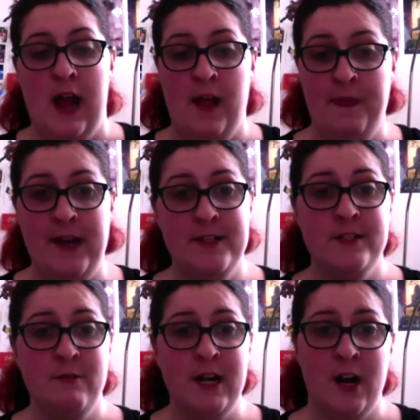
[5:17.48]
And that is
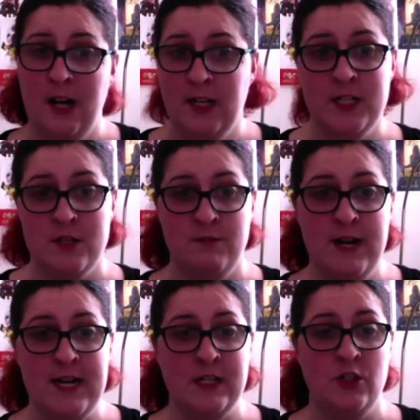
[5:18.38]
the way I like to
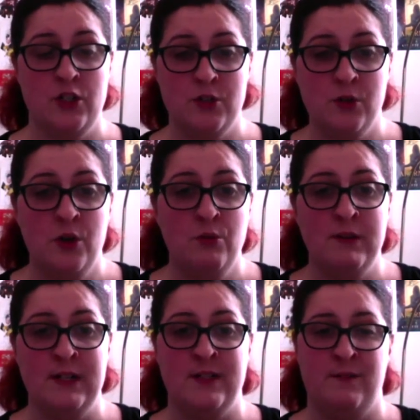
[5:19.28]
read. Sure,
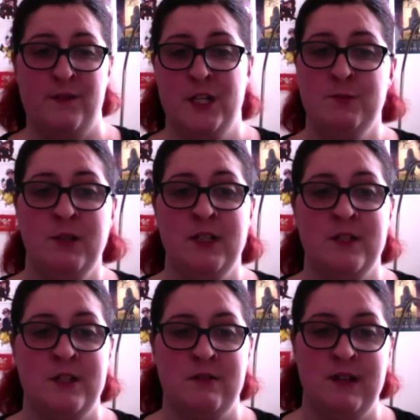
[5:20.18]
when it's the first book in the
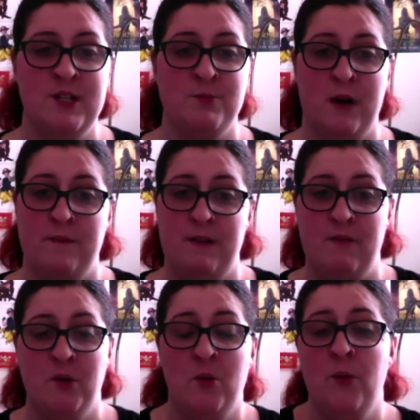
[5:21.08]
series by a
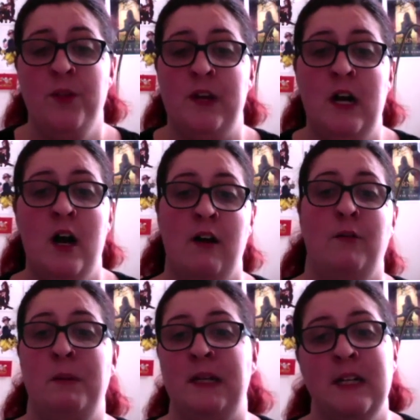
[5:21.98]
favorite author, I will
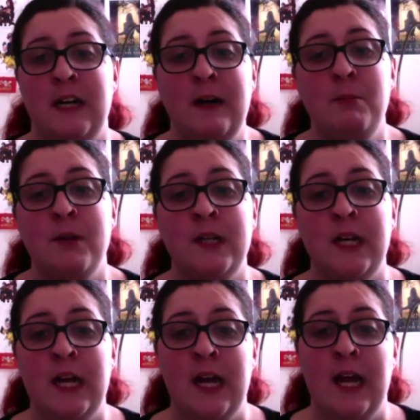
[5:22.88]
pick it up.
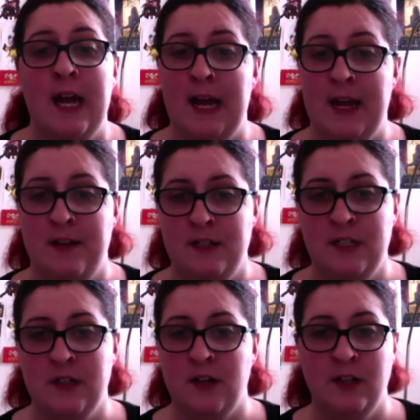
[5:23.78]
And,
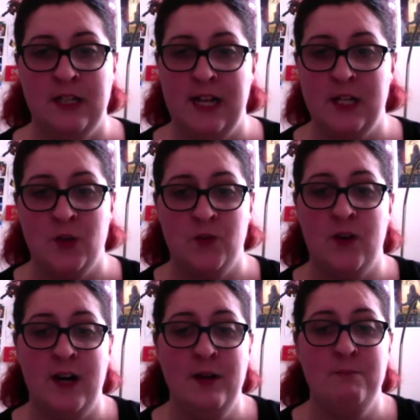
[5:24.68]
you know, that is
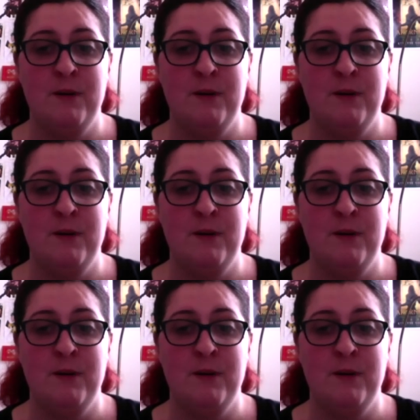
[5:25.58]
fine.